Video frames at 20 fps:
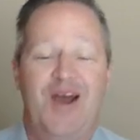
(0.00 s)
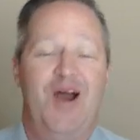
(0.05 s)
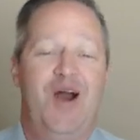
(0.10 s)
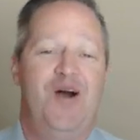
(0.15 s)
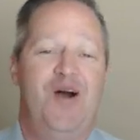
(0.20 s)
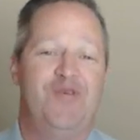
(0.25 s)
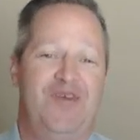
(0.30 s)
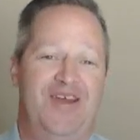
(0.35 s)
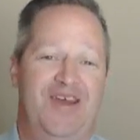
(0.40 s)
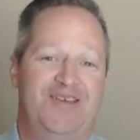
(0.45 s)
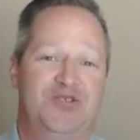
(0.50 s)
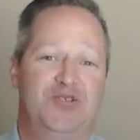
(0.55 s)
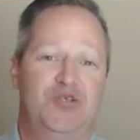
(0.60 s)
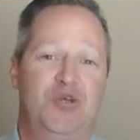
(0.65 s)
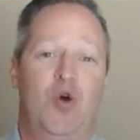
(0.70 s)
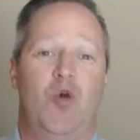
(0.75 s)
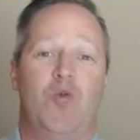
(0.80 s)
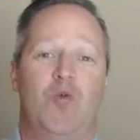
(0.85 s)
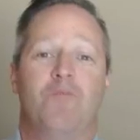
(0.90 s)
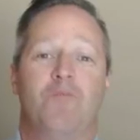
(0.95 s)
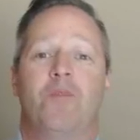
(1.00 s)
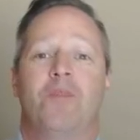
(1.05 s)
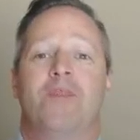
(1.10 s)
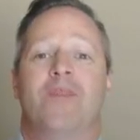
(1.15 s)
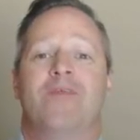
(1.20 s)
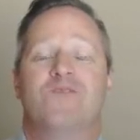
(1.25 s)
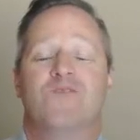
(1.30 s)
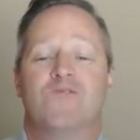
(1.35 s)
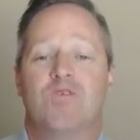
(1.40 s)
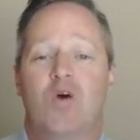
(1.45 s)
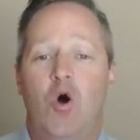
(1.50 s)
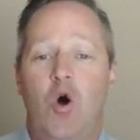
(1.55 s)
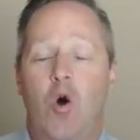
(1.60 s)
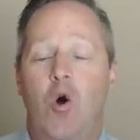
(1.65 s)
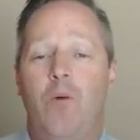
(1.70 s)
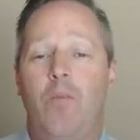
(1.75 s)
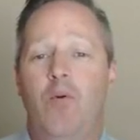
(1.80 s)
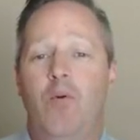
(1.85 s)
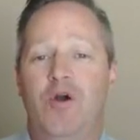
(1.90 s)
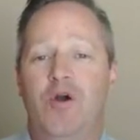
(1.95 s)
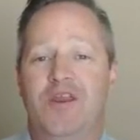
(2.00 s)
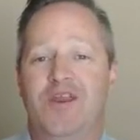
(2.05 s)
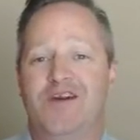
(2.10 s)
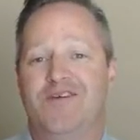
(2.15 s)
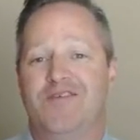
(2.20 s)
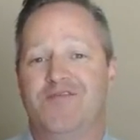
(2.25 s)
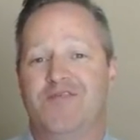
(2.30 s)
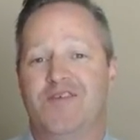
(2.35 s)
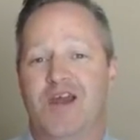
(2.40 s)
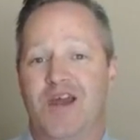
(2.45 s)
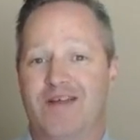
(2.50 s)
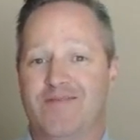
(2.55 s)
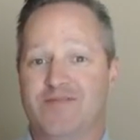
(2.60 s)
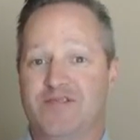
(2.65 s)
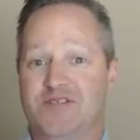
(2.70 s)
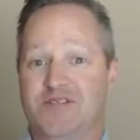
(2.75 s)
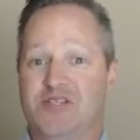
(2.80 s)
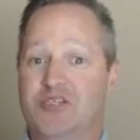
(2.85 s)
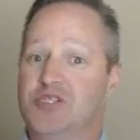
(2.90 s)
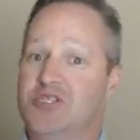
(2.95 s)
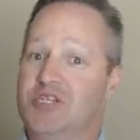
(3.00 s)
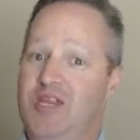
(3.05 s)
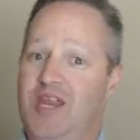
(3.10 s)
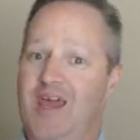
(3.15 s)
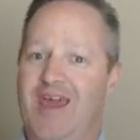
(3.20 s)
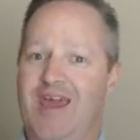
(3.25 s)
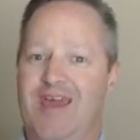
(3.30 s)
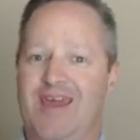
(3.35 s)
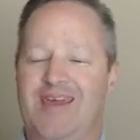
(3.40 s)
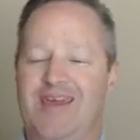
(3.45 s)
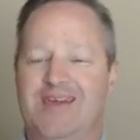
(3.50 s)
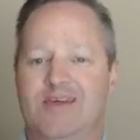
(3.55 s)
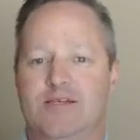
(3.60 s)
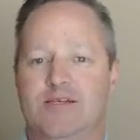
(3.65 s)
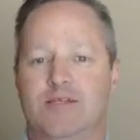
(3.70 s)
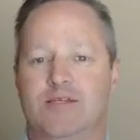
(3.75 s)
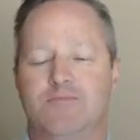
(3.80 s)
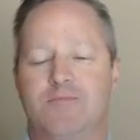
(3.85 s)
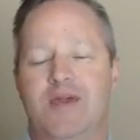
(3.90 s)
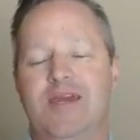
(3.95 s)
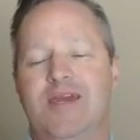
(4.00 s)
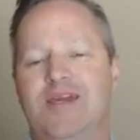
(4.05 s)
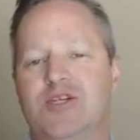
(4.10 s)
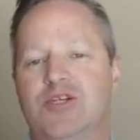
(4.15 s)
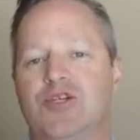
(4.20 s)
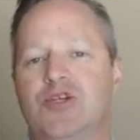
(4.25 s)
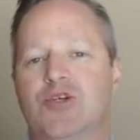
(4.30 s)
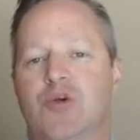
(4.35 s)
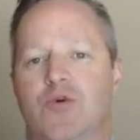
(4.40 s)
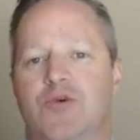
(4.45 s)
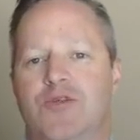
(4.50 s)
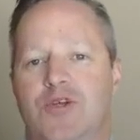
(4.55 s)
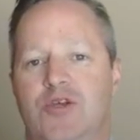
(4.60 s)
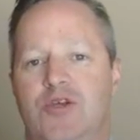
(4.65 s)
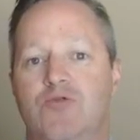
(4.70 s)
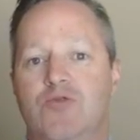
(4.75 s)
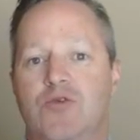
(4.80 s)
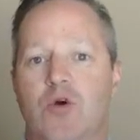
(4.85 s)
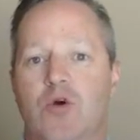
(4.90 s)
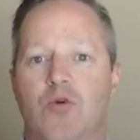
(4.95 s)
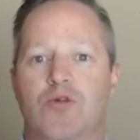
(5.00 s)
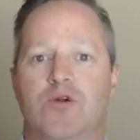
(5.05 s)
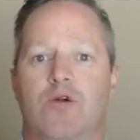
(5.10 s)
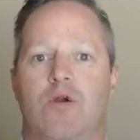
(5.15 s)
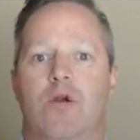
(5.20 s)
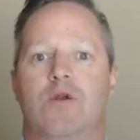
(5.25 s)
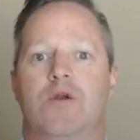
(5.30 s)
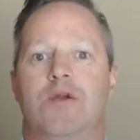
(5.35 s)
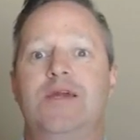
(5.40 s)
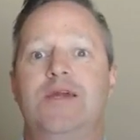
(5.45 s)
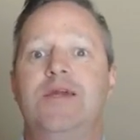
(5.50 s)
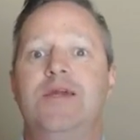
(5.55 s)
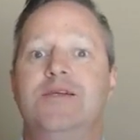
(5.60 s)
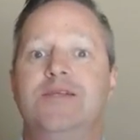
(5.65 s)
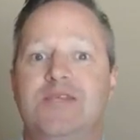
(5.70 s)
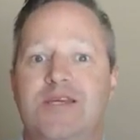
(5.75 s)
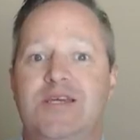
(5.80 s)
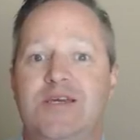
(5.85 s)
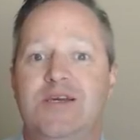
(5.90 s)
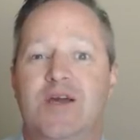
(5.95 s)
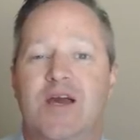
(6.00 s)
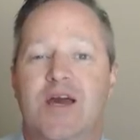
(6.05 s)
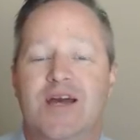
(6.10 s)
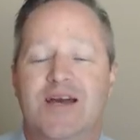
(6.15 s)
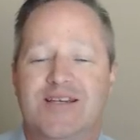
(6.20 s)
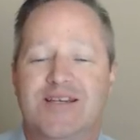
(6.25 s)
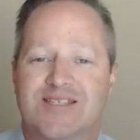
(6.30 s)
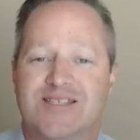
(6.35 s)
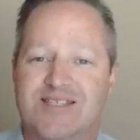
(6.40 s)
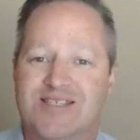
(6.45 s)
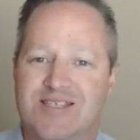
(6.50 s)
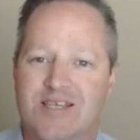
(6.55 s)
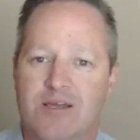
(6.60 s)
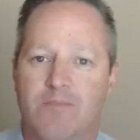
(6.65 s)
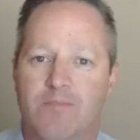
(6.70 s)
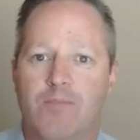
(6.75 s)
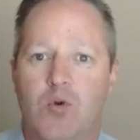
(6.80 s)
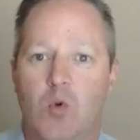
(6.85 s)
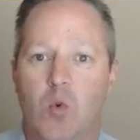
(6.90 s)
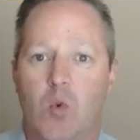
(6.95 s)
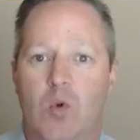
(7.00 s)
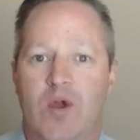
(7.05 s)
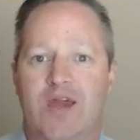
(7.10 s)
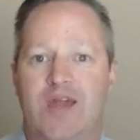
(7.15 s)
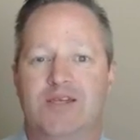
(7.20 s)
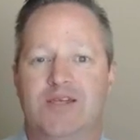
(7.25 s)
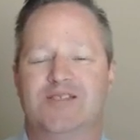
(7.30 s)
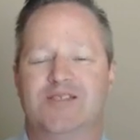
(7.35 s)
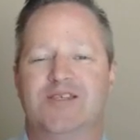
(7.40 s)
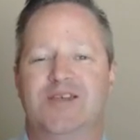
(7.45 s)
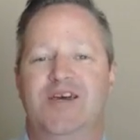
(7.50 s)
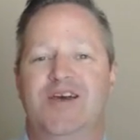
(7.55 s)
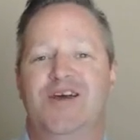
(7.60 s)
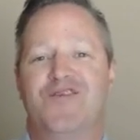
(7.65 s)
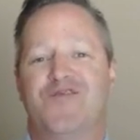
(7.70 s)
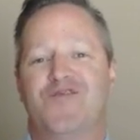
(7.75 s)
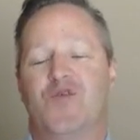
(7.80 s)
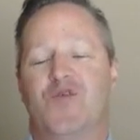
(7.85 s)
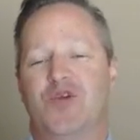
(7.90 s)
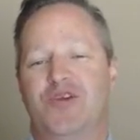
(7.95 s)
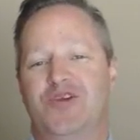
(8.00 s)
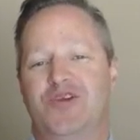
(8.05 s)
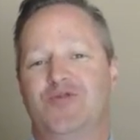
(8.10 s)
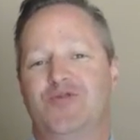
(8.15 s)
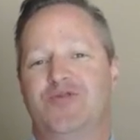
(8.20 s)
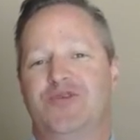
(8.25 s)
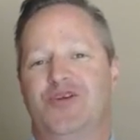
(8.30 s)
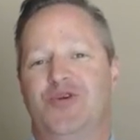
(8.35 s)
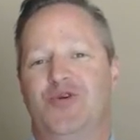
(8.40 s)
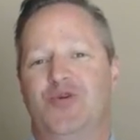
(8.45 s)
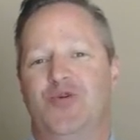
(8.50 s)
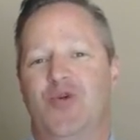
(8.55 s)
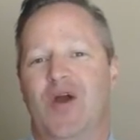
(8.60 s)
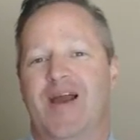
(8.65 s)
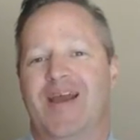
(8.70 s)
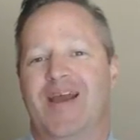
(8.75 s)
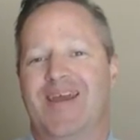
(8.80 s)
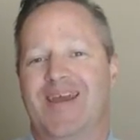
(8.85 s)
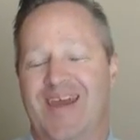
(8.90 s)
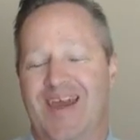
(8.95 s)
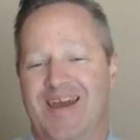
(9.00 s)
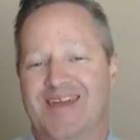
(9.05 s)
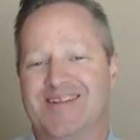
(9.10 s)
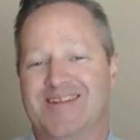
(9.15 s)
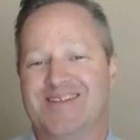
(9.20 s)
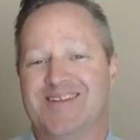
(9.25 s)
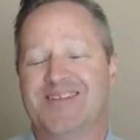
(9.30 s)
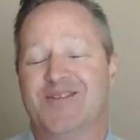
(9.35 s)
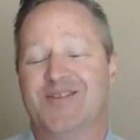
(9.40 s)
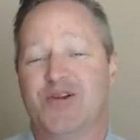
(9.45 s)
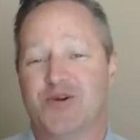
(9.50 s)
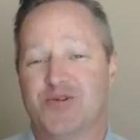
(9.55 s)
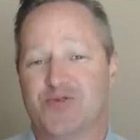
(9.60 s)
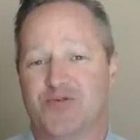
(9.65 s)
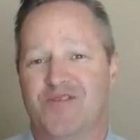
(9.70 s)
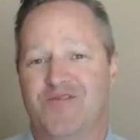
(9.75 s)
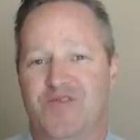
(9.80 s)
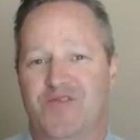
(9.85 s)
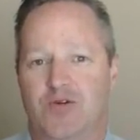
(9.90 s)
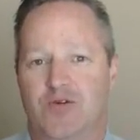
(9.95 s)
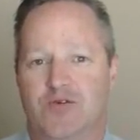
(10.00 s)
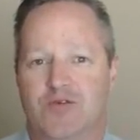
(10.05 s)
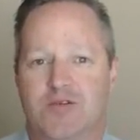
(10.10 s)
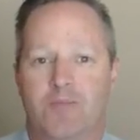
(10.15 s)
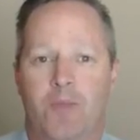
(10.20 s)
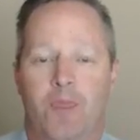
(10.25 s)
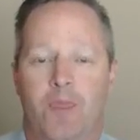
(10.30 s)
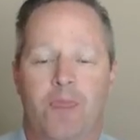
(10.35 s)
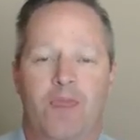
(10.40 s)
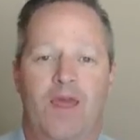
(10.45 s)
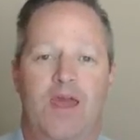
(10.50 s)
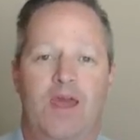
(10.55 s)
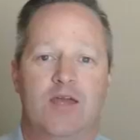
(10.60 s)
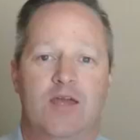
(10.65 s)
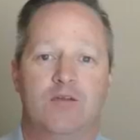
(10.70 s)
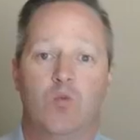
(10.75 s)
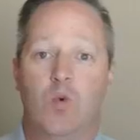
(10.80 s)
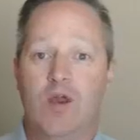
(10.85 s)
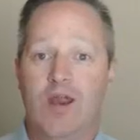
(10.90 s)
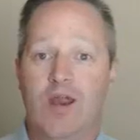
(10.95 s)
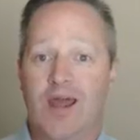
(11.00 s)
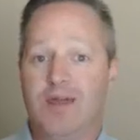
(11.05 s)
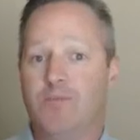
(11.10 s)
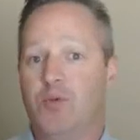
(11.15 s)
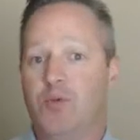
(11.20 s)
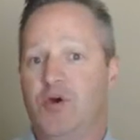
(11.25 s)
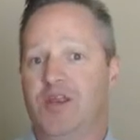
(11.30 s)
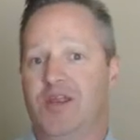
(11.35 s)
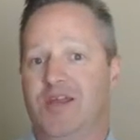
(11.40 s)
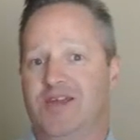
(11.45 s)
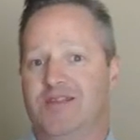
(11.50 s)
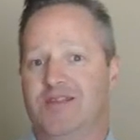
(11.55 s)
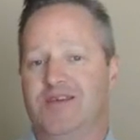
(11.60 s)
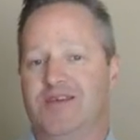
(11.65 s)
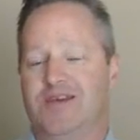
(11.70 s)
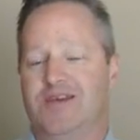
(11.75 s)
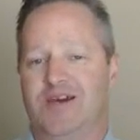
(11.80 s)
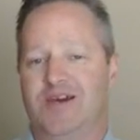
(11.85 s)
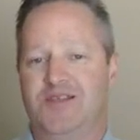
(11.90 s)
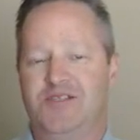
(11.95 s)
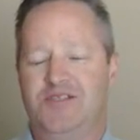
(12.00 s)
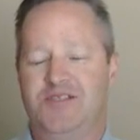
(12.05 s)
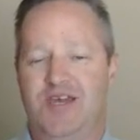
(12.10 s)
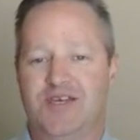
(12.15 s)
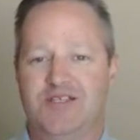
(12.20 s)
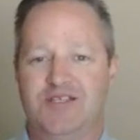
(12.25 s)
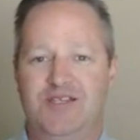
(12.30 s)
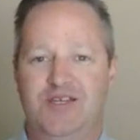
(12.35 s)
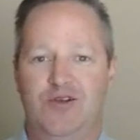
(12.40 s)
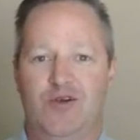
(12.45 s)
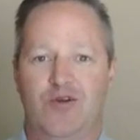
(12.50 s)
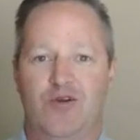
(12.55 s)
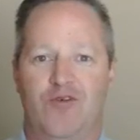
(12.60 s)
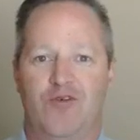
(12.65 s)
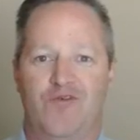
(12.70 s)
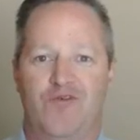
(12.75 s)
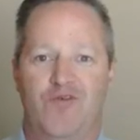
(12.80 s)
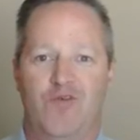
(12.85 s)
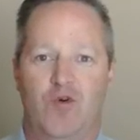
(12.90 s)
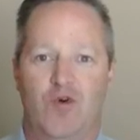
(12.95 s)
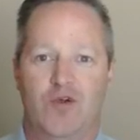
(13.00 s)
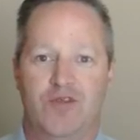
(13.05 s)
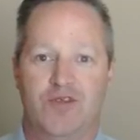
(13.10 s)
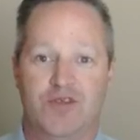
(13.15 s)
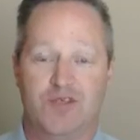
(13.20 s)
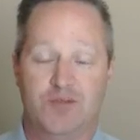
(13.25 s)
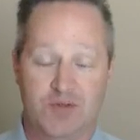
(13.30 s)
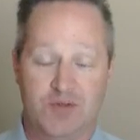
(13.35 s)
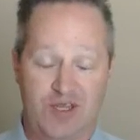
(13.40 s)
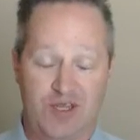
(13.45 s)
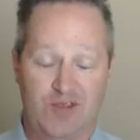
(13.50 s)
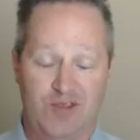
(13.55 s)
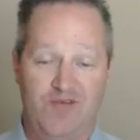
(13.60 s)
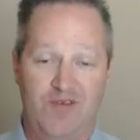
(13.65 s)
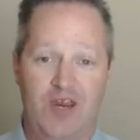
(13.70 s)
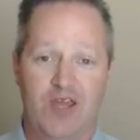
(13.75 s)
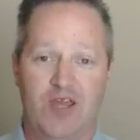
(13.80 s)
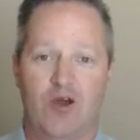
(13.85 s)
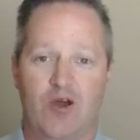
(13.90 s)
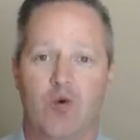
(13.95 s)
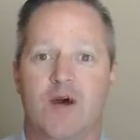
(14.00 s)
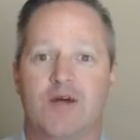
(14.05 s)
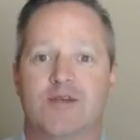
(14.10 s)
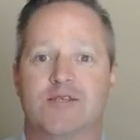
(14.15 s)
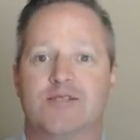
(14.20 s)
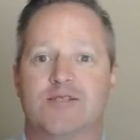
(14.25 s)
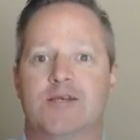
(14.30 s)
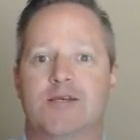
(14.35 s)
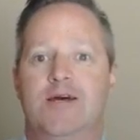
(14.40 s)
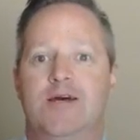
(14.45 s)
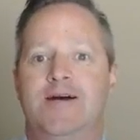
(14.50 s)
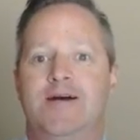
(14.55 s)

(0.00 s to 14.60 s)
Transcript: Okay, so the whole point of the conversation today is making sure that you know there are easy, simple ways for you to get those reviews. And what I had put in the text here for this particular video was,